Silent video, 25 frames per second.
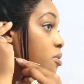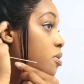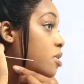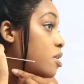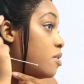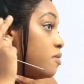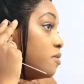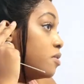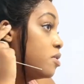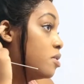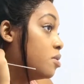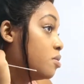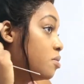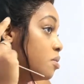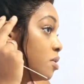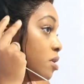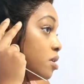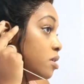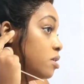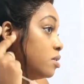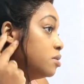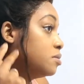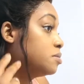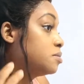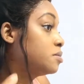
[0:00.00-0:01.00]
or whatever you
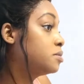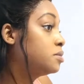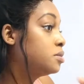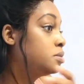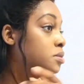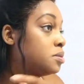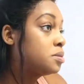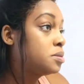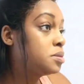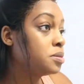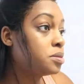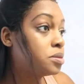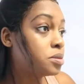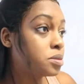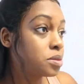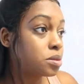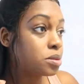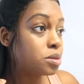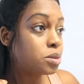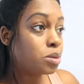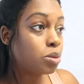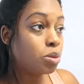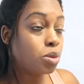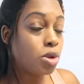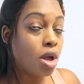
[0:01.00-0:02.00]
want.
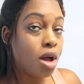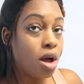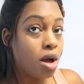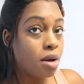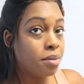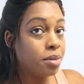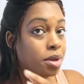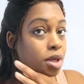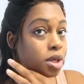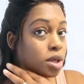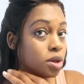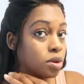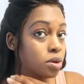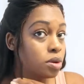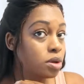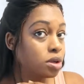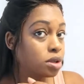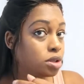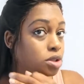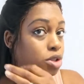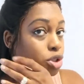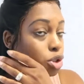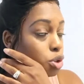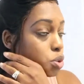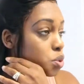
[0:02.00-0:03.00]
You
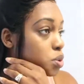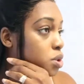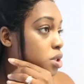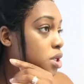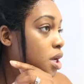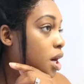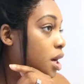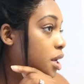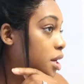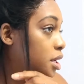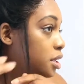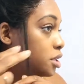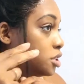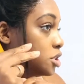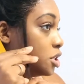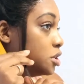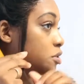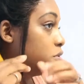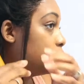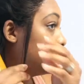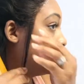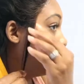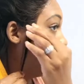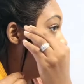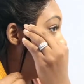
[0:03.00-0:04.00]
can choose to cut it.
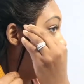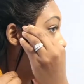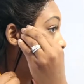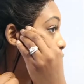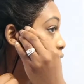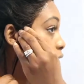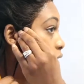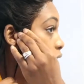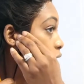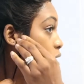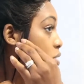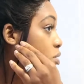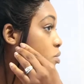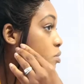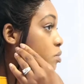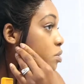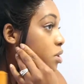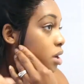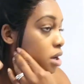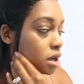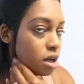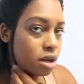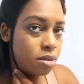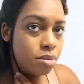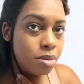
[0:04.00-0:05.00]
Generally I do
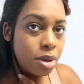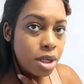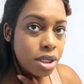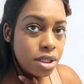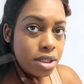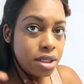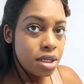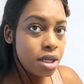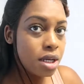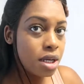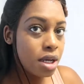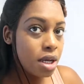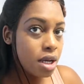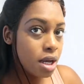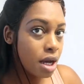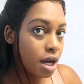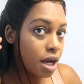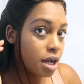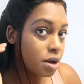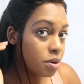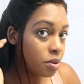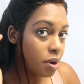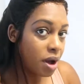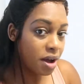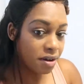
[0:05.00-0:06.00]
cut it, but
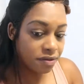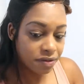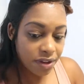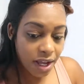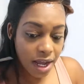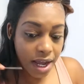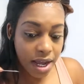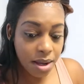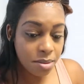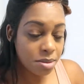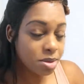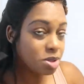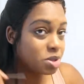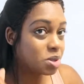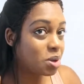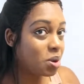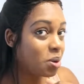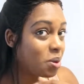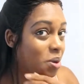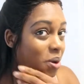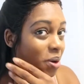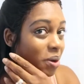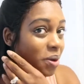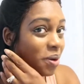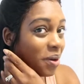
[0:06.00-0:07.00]
I don't have time,
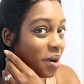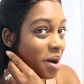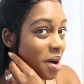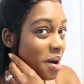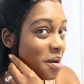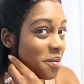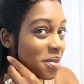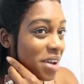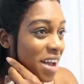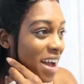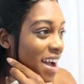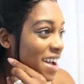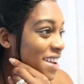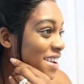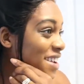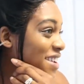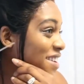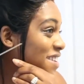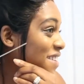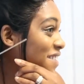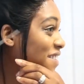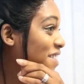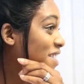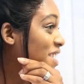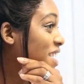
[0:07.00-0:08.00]
so I'm kind of
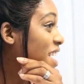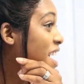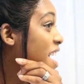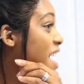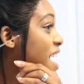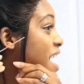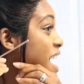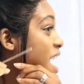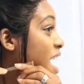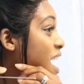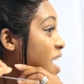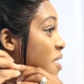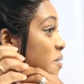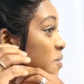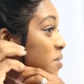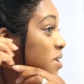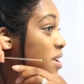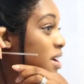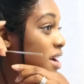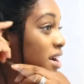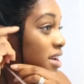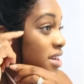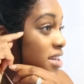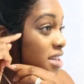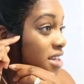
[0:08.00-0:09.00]
in a hurry. I
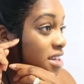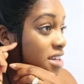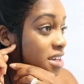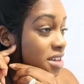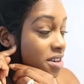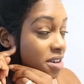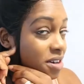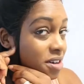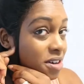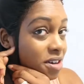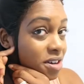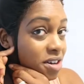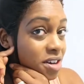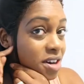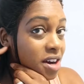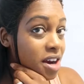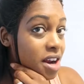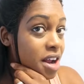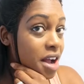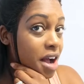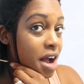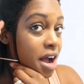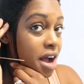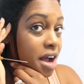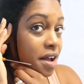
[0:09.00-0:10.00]
would cut here,
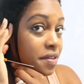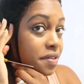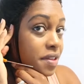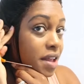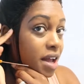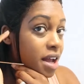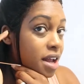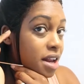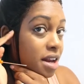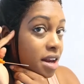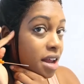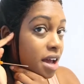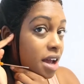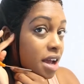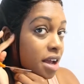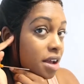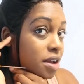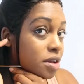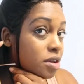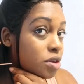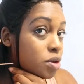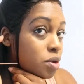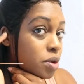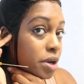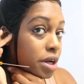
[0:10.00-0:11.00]
and then
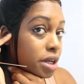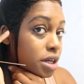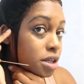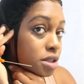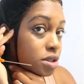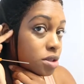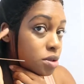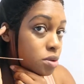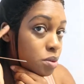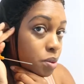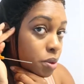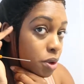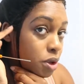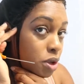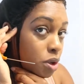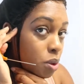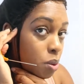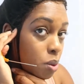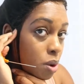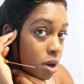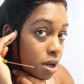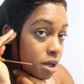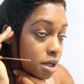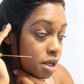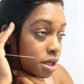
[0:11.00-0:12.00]
you cut it to where you
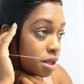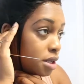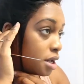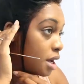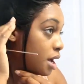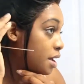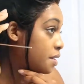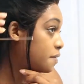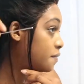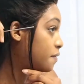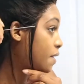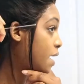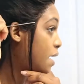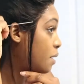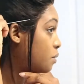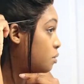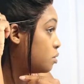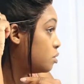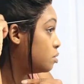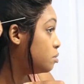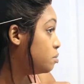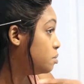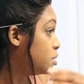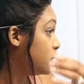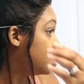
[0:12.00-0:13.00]
want it, and that would